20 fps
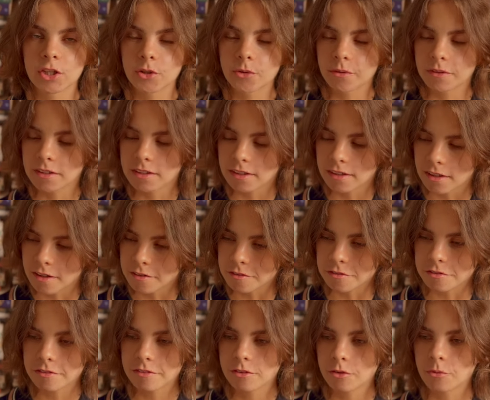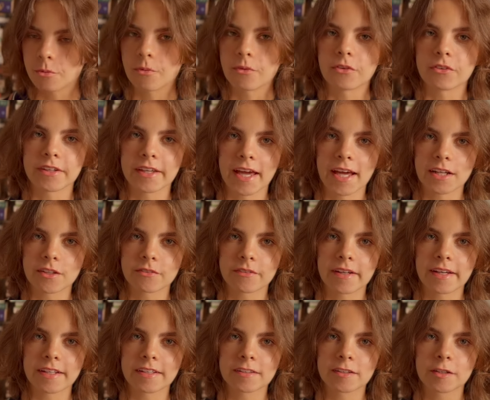you will love
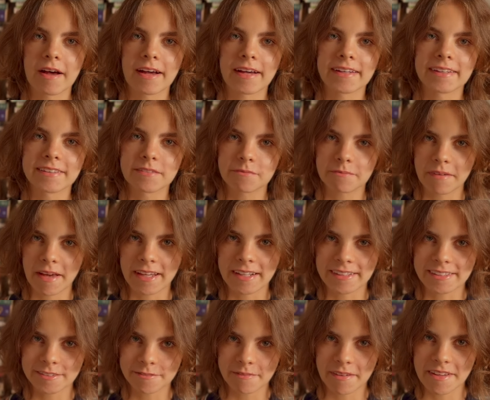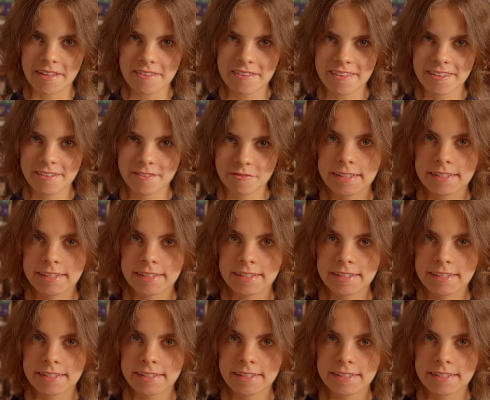Woolgathering by Patti Smith.